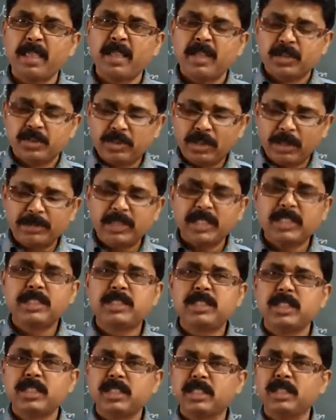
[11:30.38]
So I'm
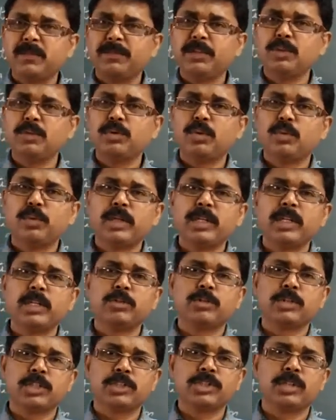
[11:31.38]
just giving you one
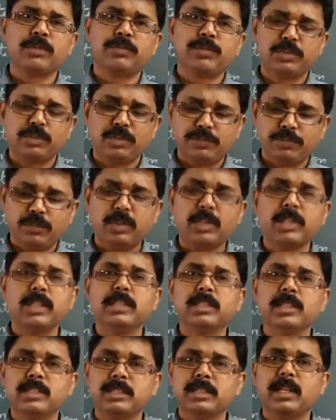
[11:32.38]
introduction first of all
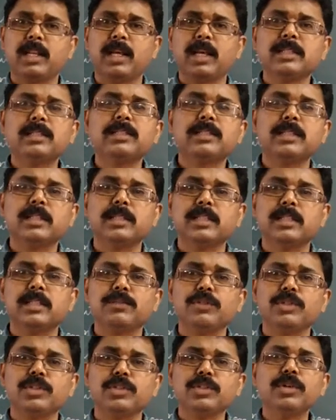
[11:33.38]
in this class, in this
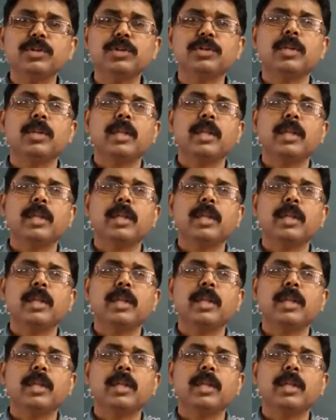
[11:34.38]
video,